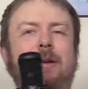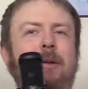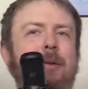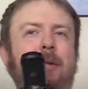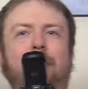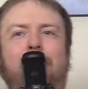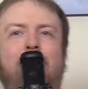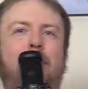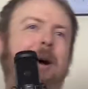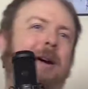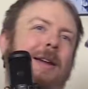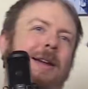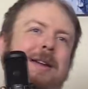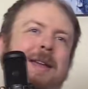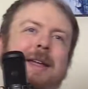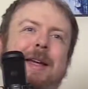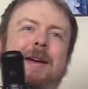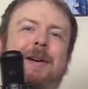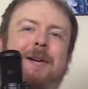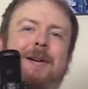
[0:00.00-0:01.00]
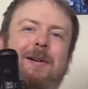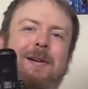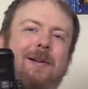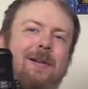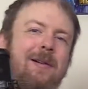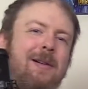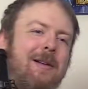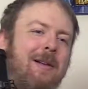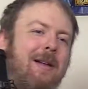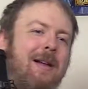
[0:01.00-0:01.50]
the Rocketeer.
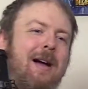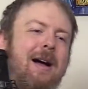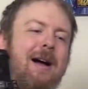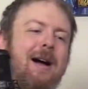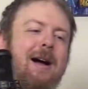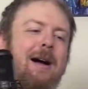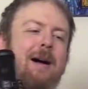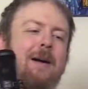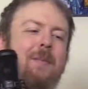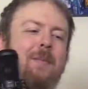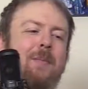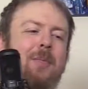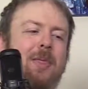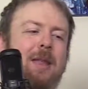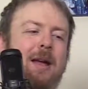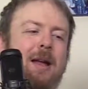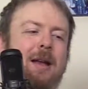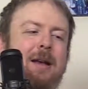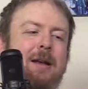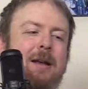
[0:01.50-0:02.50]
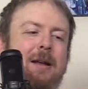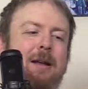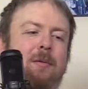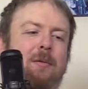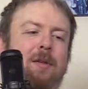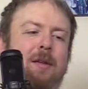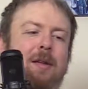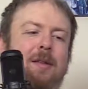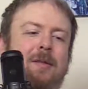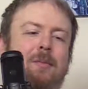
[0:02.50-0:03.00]
And
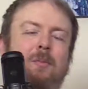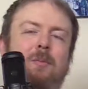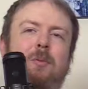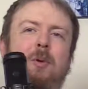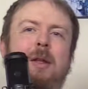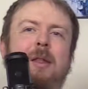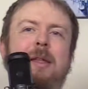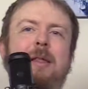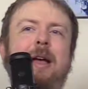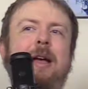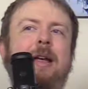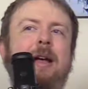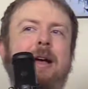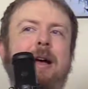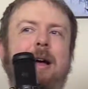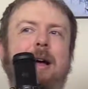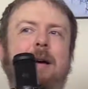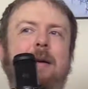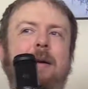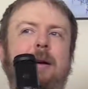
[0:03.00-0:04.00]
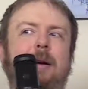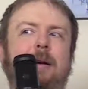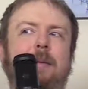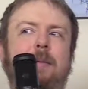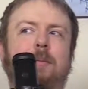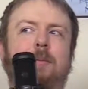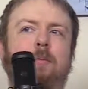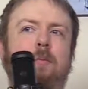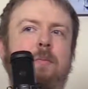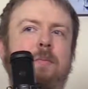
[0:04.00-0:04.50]
it's really like
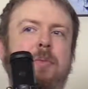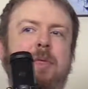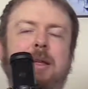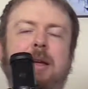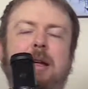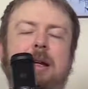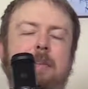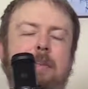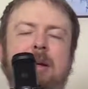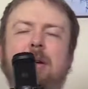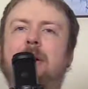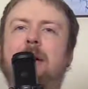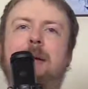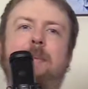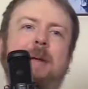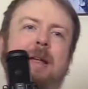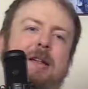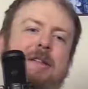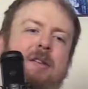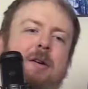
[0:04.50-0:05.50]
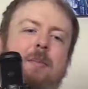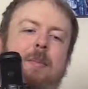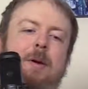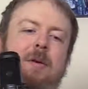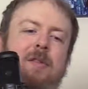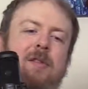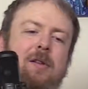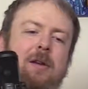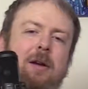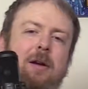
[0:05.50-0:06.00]
a period piece
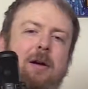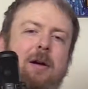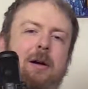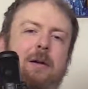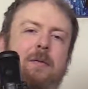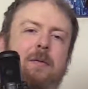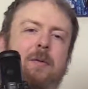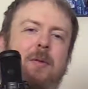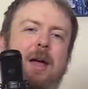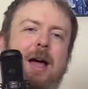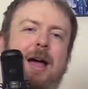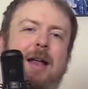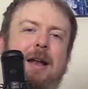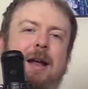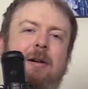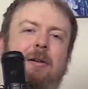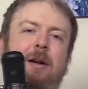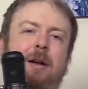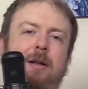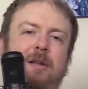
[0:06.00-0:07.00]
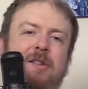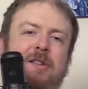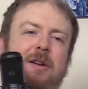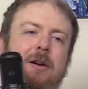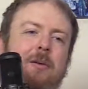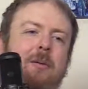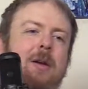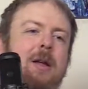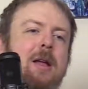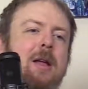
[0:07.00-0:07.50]
almost of that era.
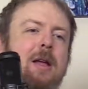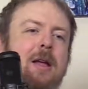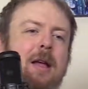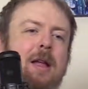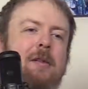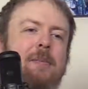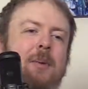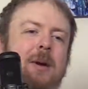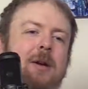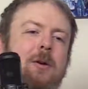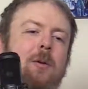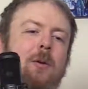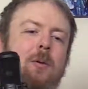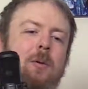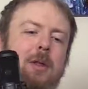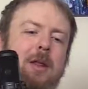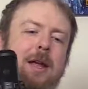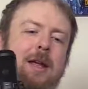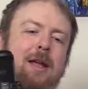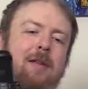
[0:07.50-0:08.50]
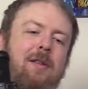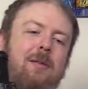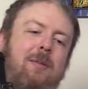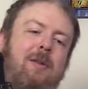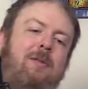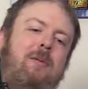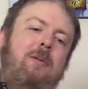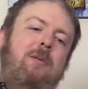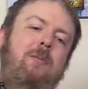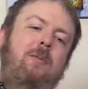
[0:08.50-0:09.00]
So it's pretty cool. Like, it
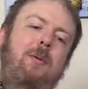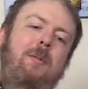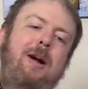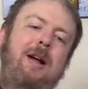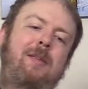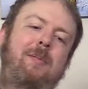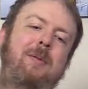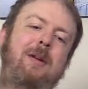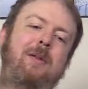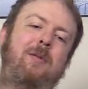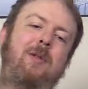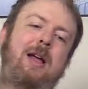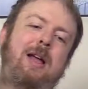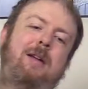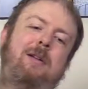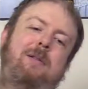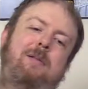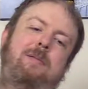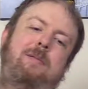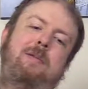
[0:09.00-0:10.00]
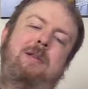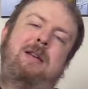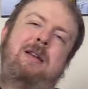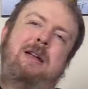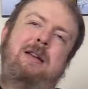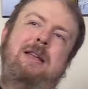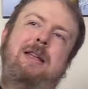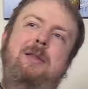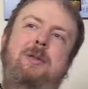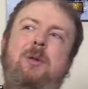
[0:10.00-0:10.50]
almost reminds me of like
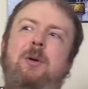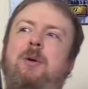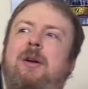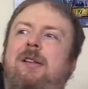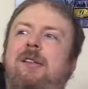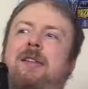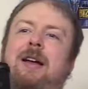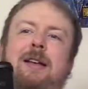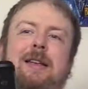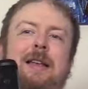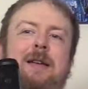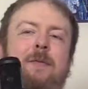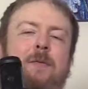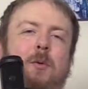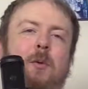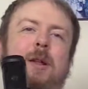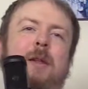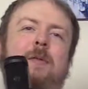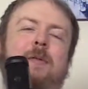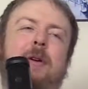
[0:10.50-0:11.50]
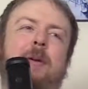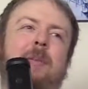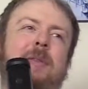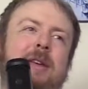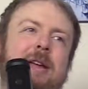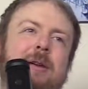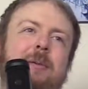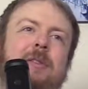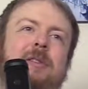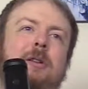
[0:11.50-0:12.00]
1930s, 1940s films.
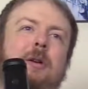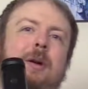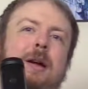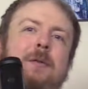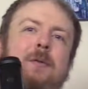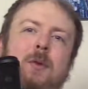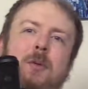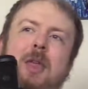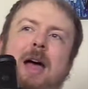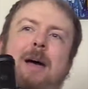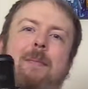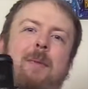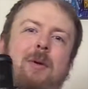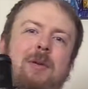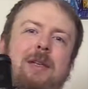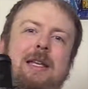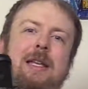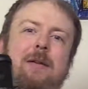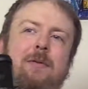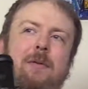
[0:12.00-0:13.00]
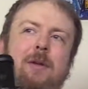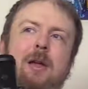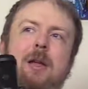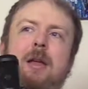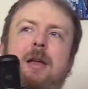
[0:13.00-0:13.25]
Like, it was going for that motif,